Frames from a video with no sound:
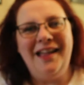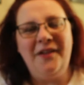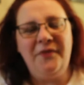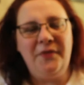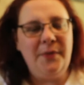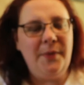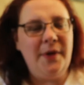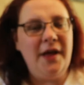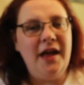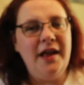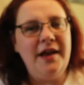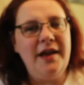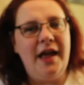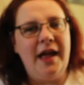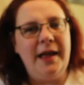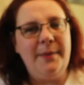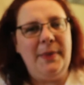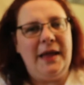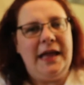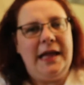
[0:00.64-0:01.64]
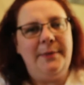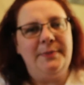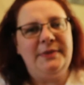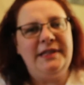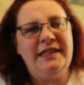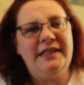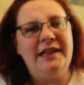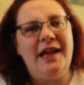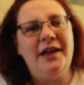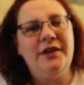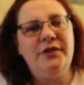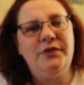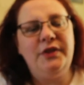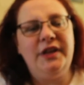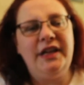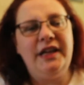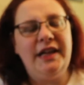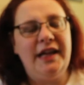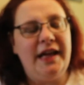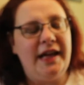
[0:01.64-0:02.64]
everyone, hi peeps, it's
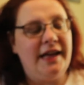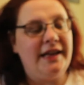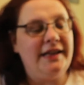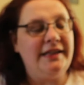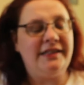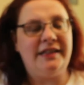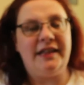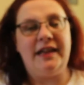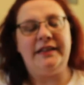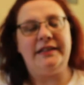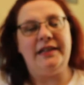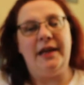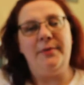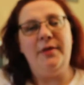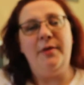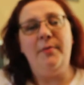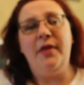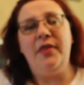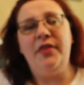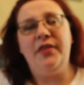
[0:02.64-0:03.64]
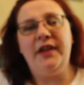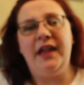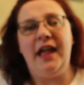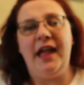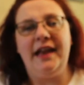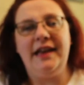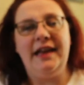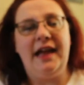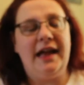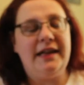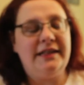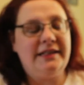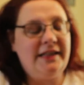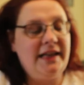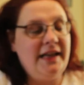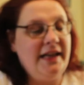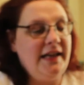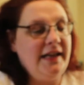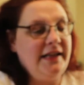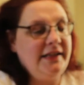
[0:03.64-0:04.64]
Andrea and it's that time of the month again, yes,
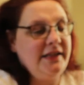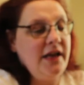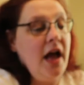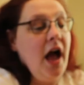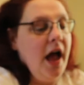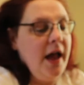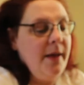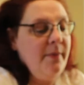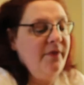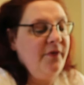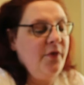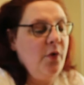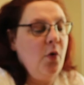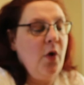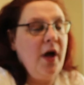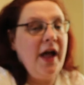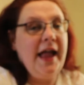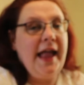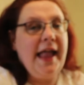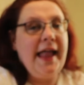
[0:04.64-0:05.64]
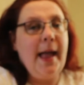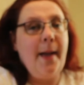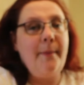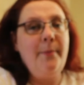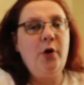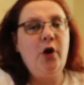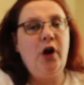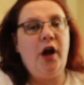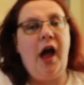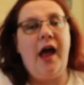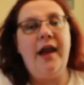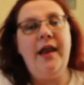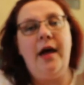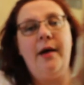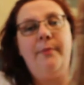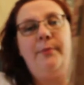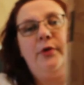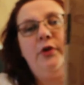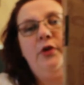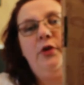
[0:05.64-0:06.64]
it is time for a book and
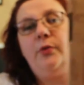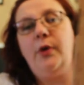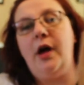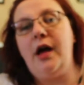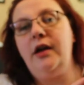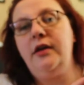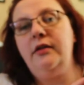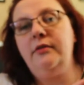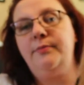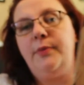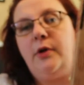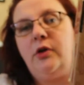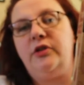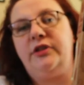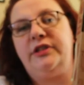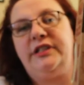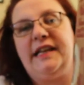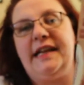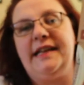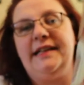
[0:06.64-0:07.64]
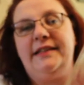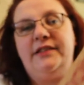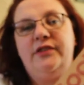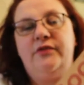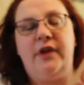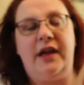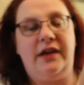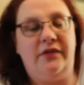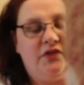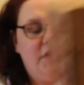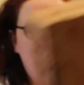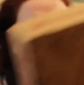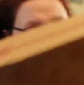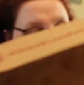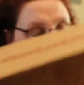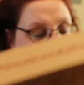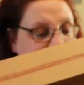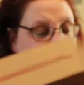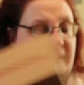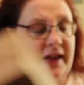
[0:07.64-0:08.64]
a brew unboxing. This arrived
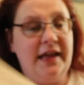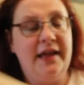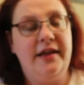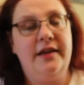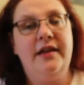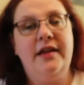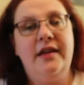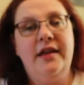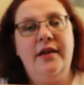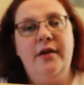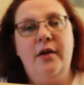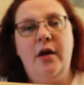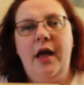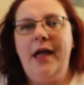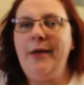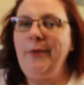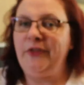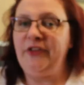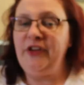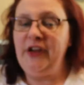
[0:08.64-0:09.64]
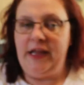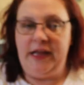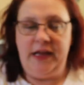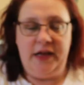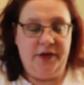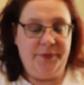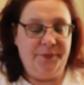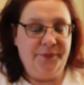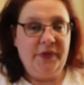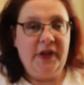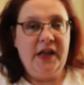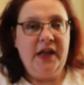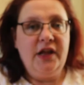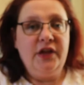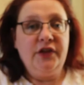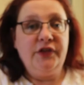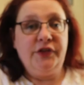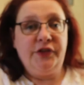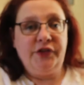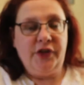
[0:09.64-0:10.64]
yesterday, I wasn't here,
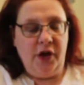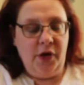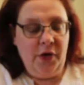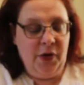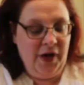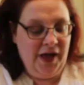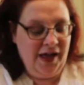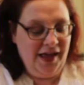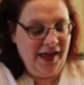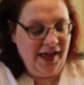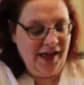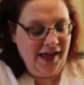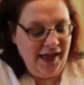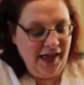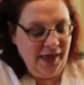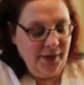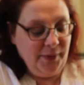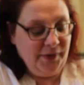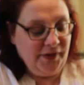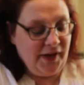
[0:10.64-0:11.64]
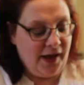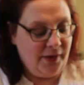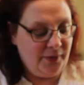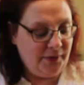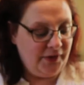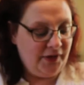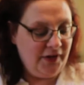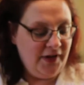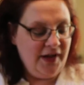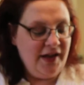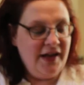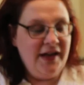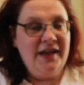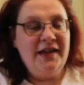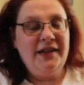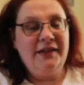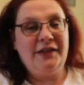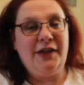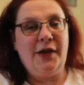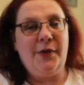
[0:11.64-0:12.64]
so I was out,
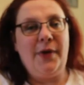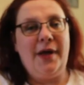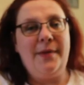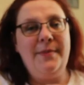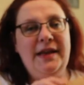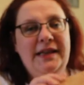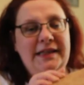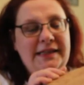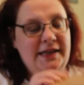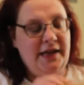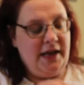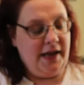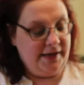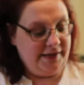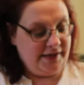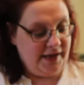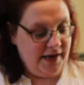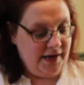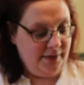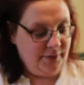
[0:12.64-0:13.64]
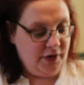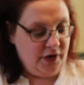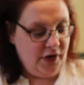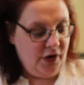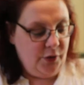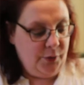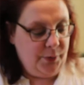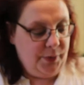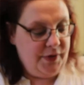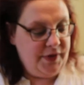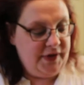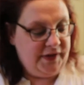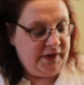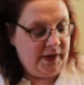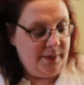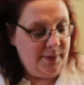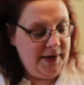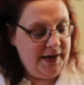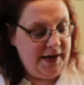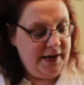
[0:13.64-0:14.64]
so I'm in tonight and I'm going to open this
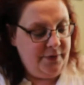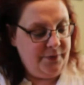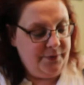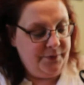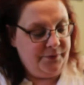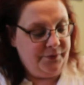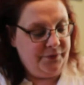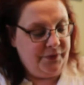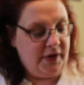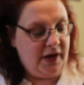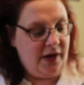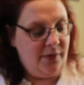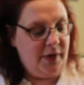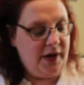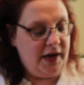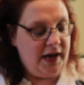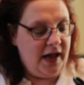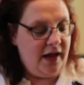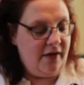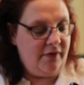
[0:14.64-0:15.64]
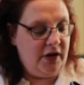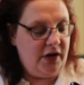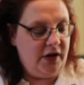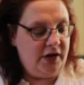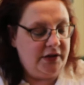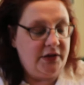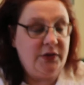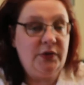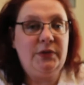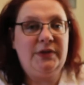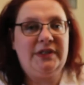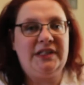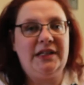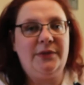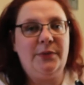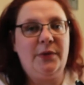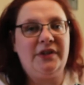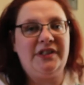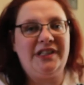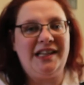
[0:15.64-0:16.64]
up now and we're going to have a look to see
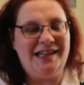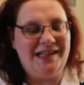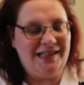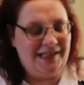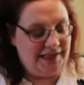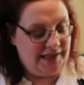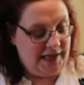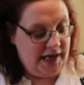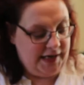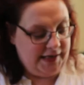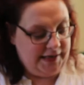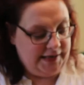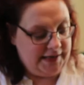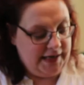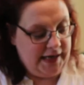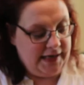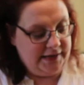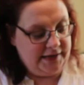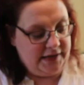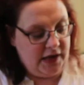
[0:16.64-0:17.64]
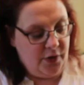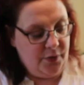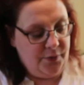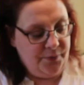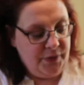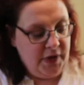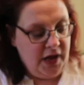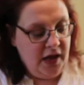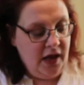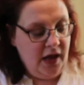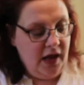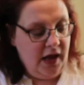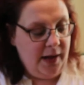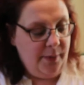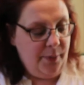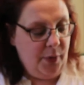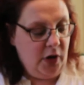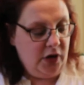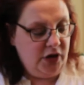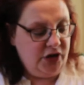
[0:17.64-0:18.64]
what's inside it. So I
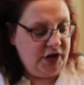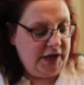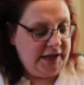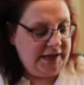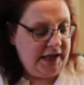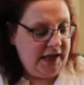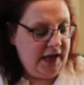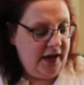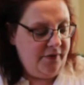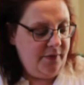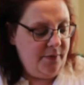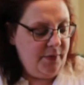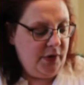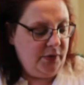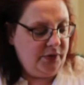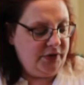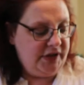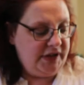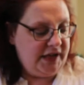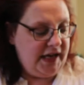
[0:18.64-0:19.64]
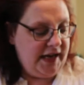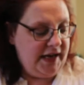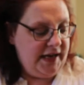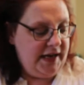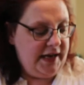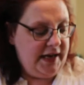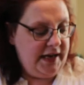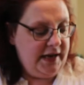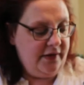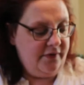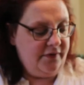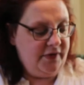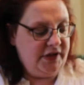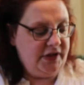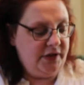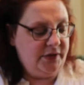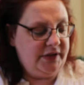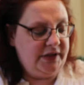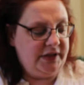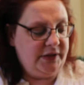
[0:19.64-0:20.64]
apologise I haven't posted any
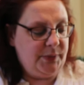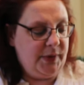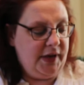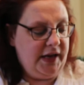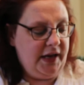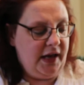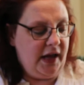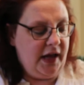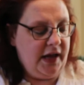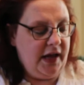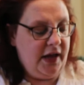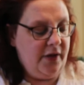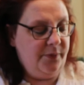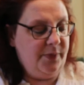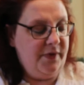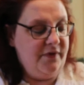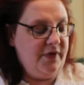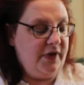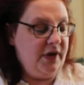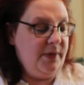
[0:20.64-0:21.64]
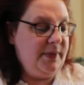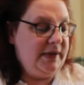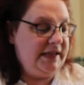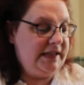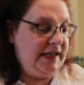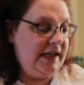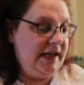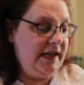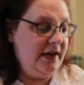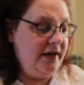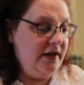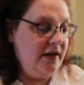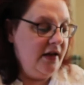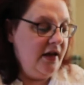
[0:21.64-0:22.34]
videos this week, I have been very busy.